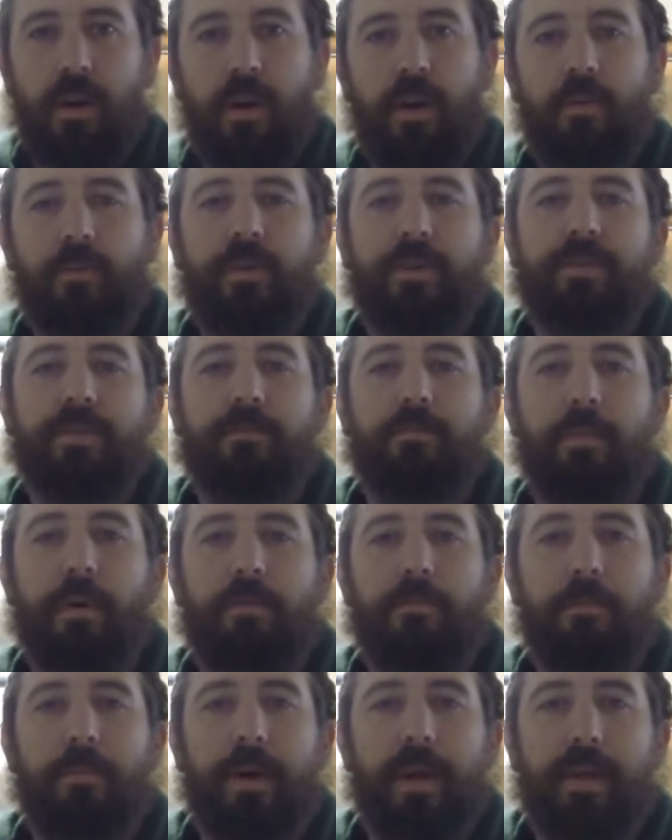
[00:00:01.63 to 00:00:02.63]
Hey, what's up,
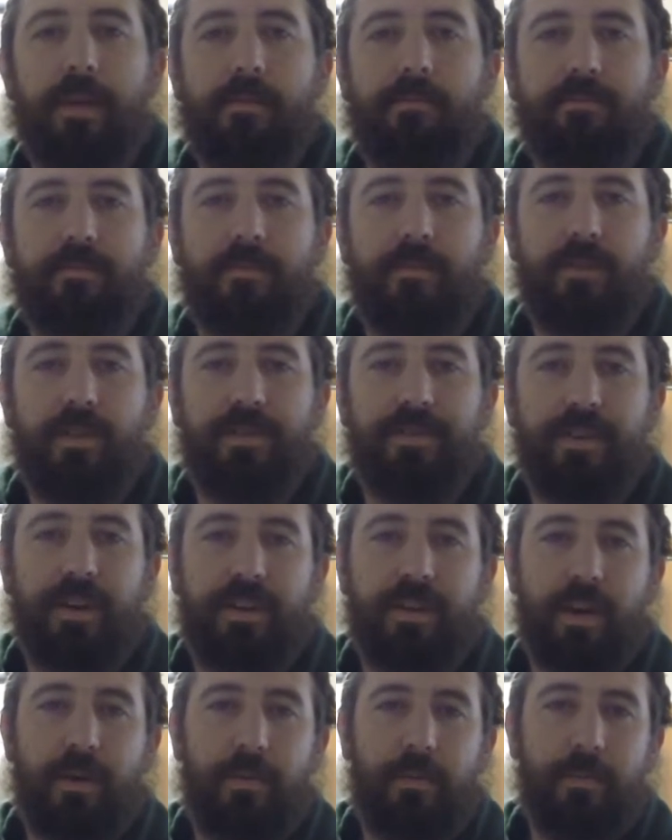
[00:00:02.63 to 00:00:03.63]
everybody? It's
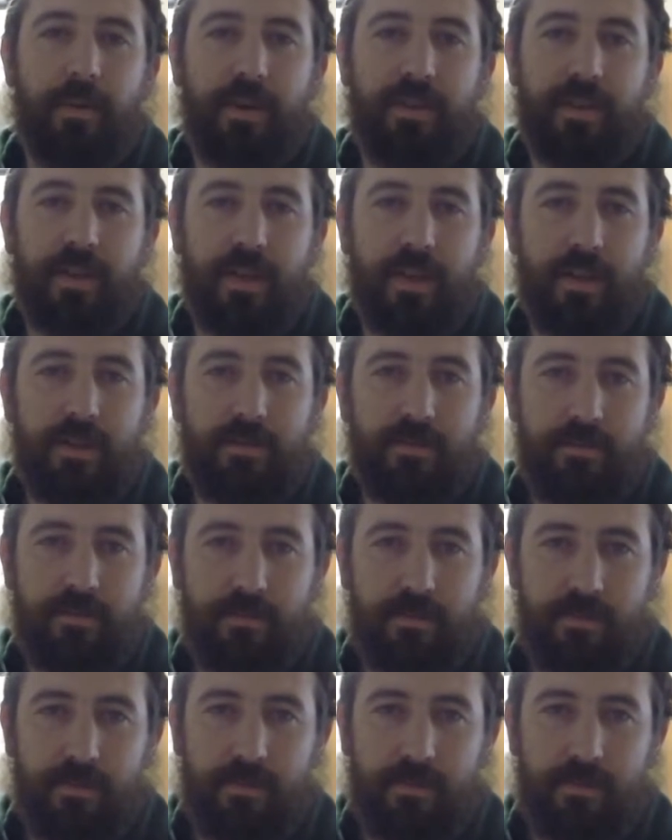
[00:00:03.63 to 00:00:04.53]
that time of the month again.